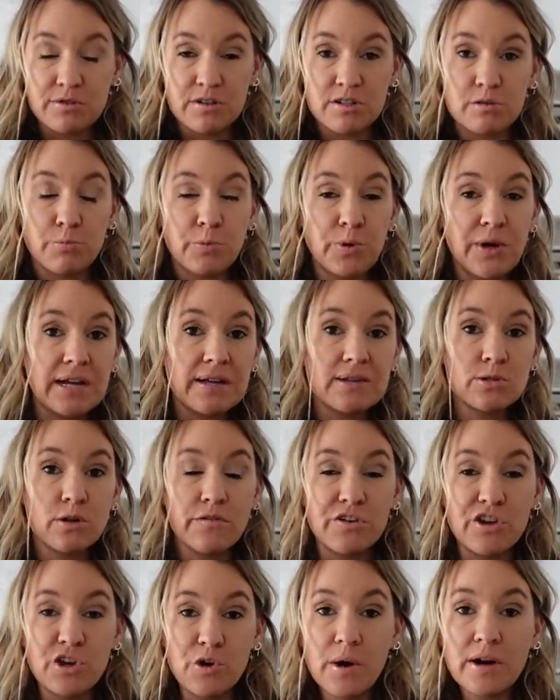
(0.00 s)
for spring. So
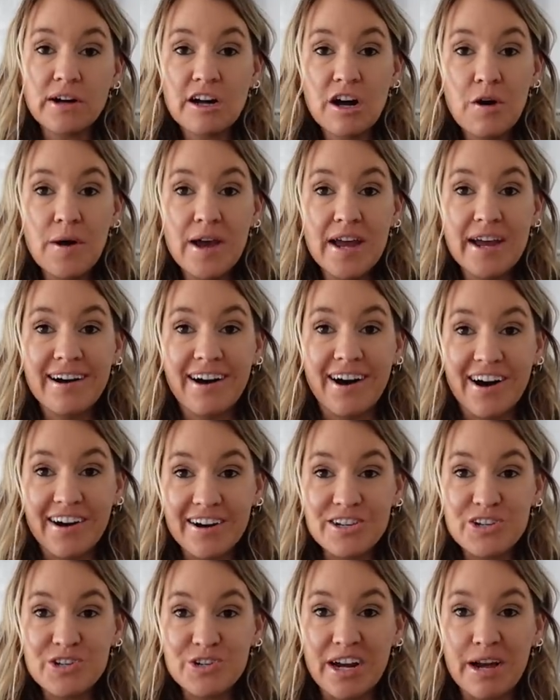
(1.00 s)
if you are going
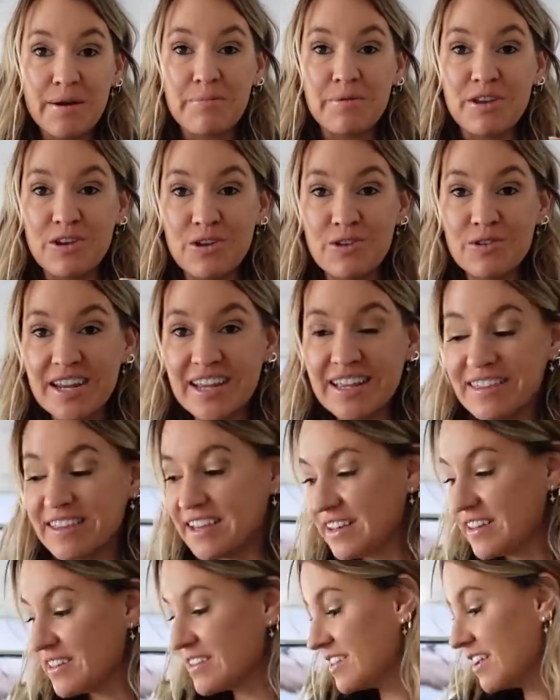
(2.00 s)
on a trip, you need
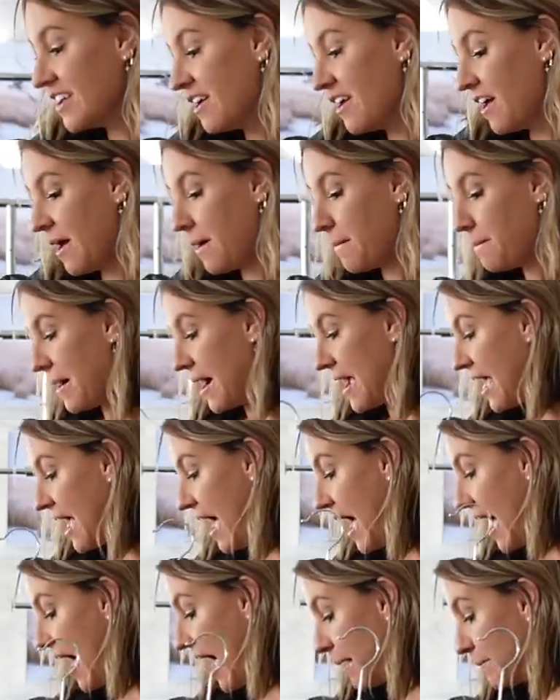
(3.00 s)
these. My
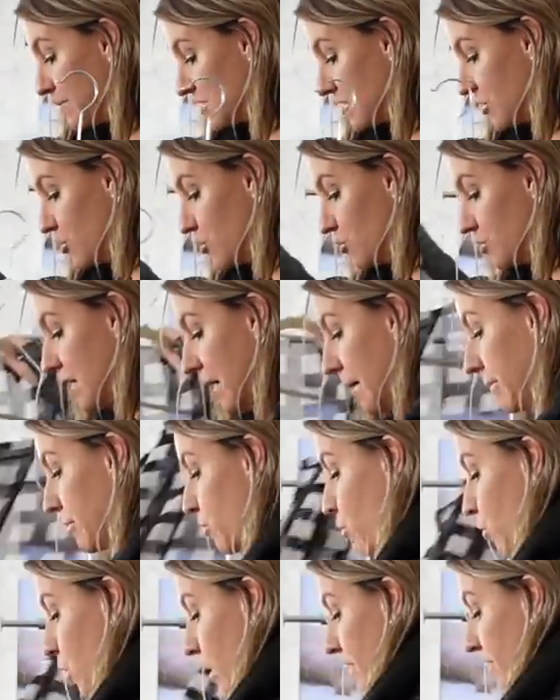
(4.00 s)
absolute
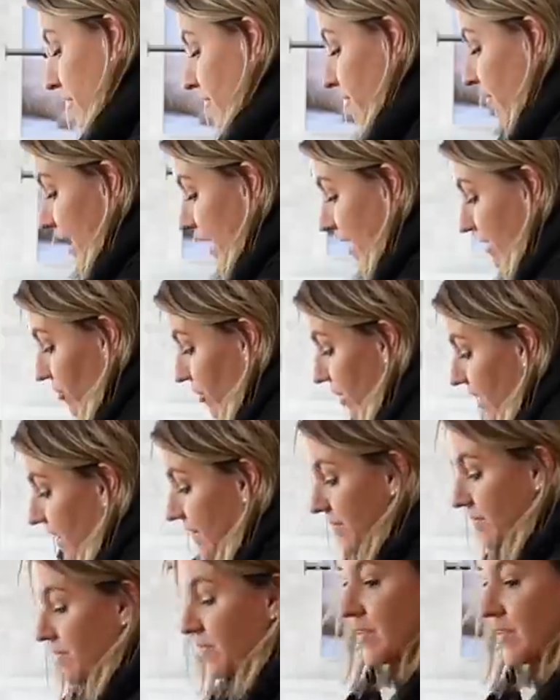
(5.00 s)
number one favorite